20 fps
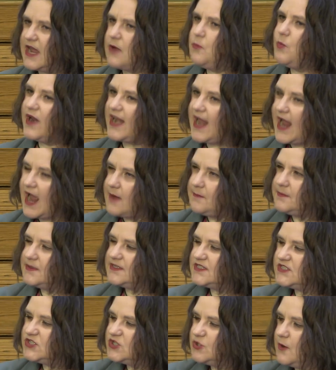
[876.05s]
and what
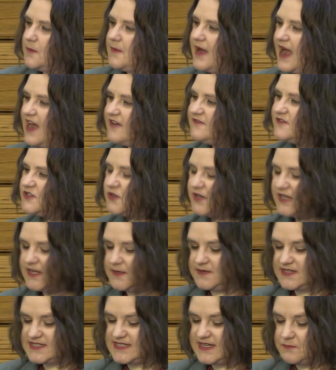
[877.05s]
happens to him after he
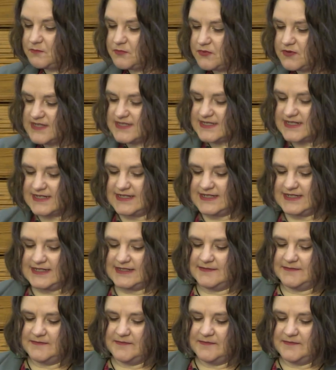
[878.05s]
was imprisoned.